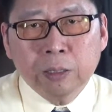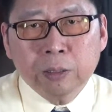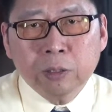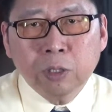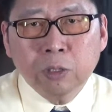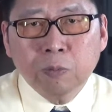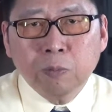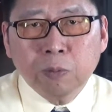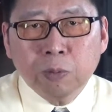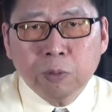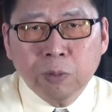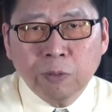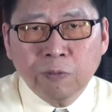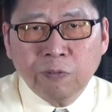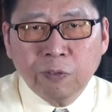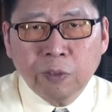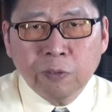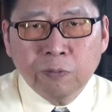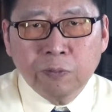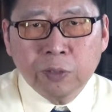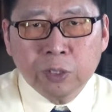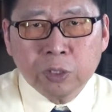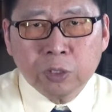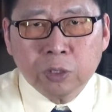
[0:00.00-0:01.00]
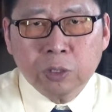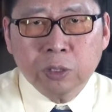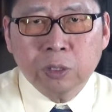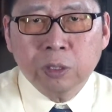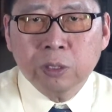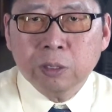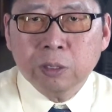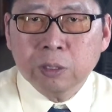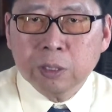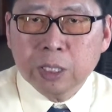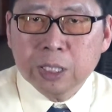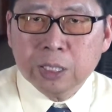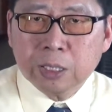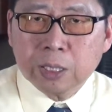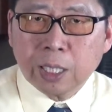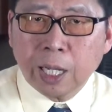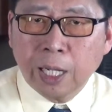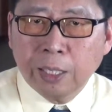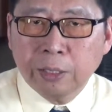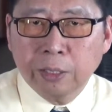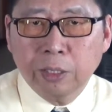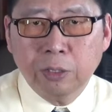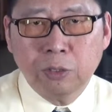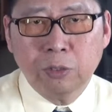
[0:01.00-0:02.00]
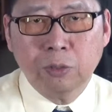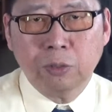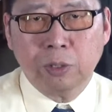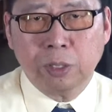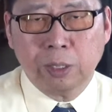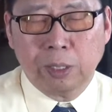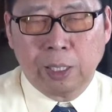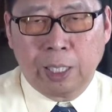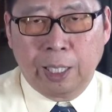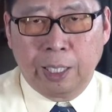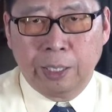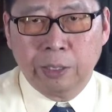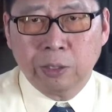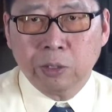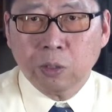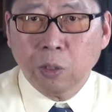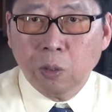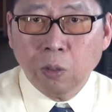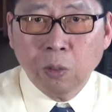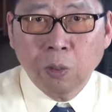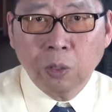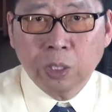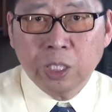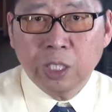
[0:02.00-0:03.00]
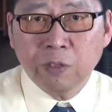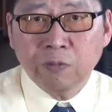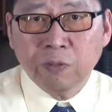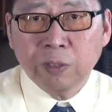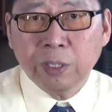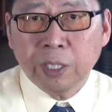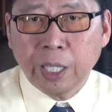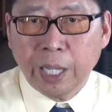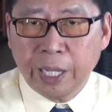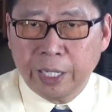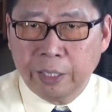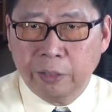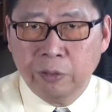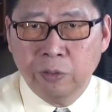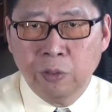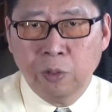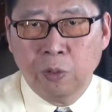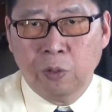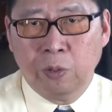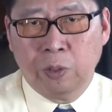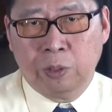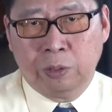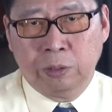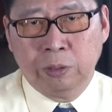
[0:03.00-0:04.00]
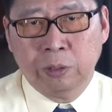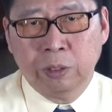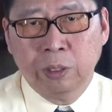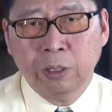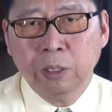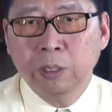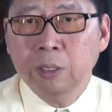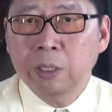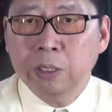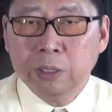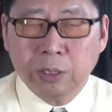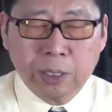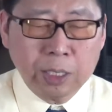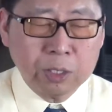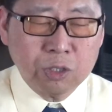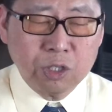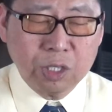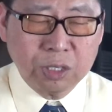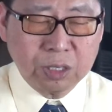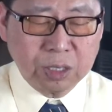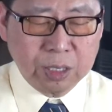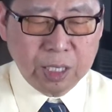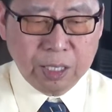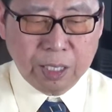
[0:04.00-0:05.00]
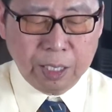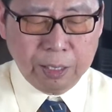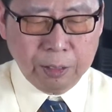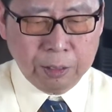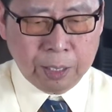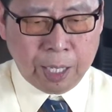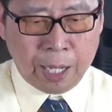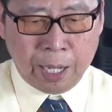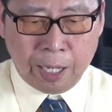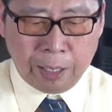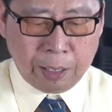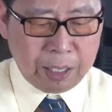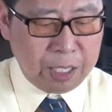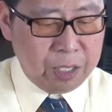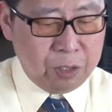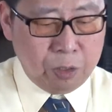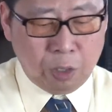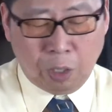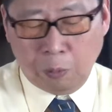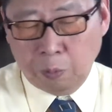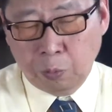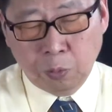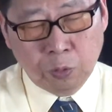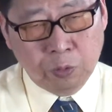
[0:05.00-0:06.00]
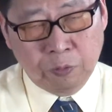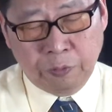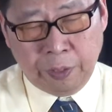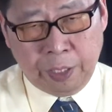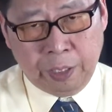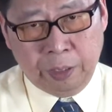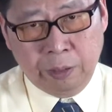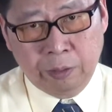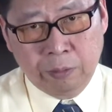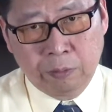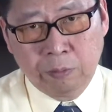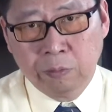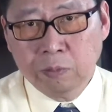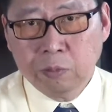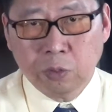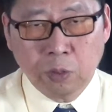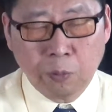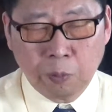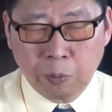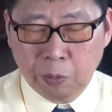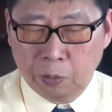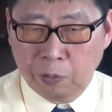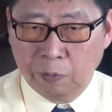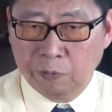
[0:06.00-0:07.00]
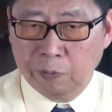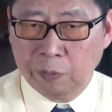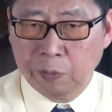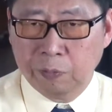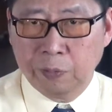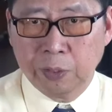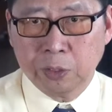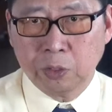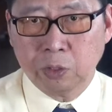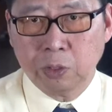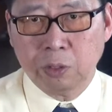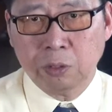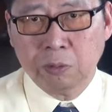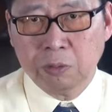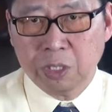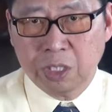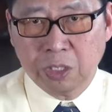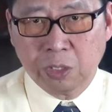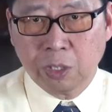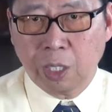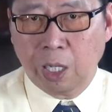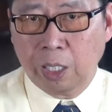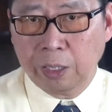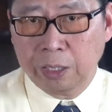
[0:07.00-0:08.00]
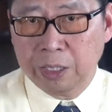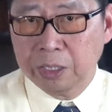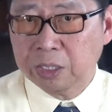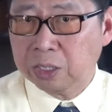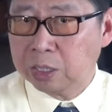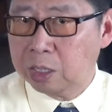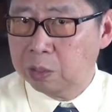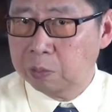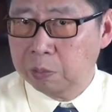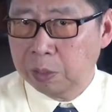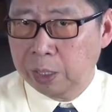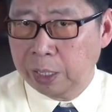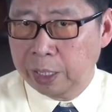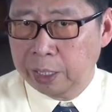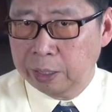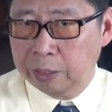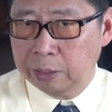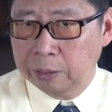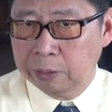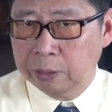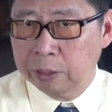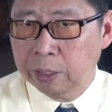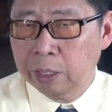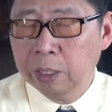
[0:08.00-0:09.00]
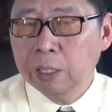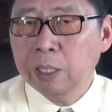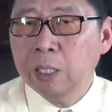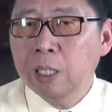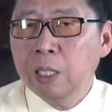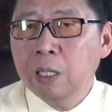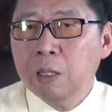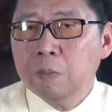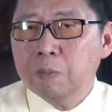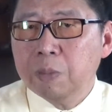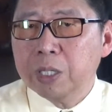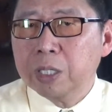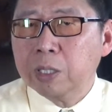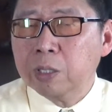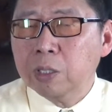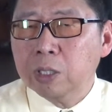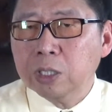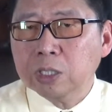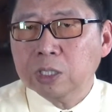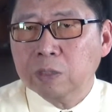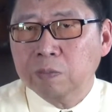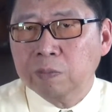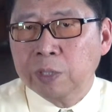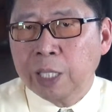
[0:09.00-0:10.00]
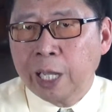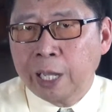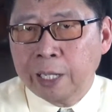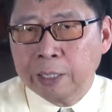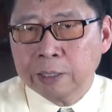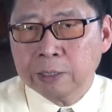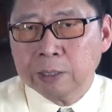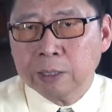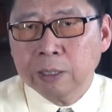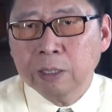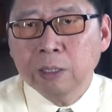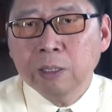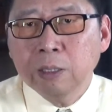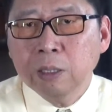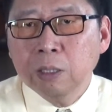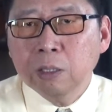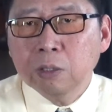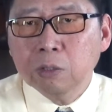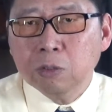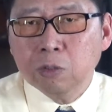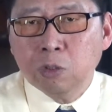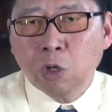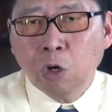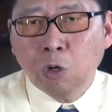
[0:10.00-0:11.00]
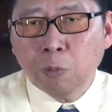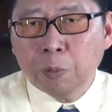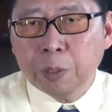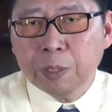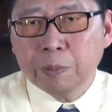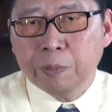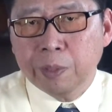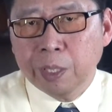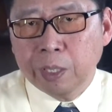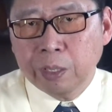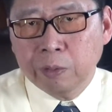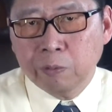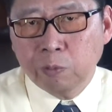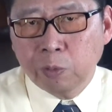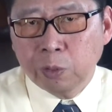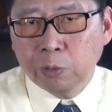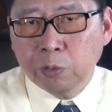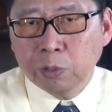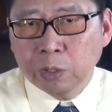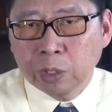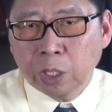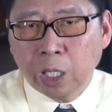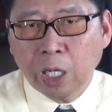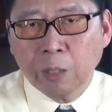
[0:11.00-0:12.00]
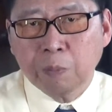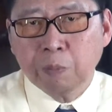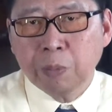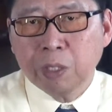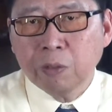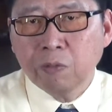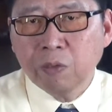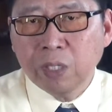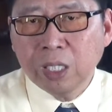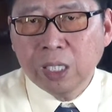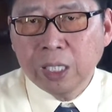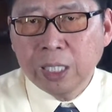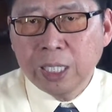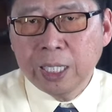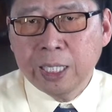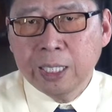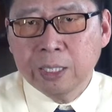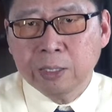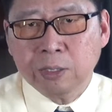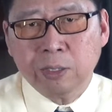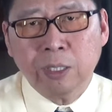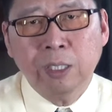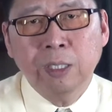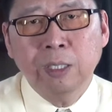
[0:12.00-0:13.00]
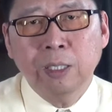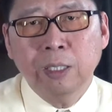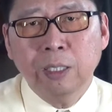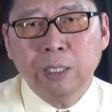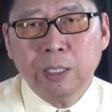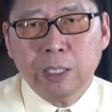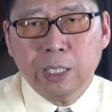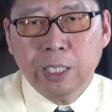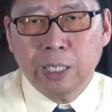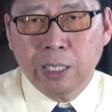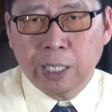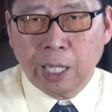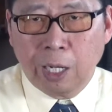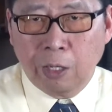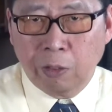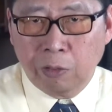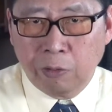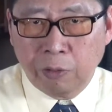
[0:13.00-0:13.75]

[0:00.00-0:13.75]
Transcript: the peripheral vision is underutilized or even ignored, such as sitting down and not moving. Your peripheral vision is hardly stimulated. Because of that, dopamine will not be released in our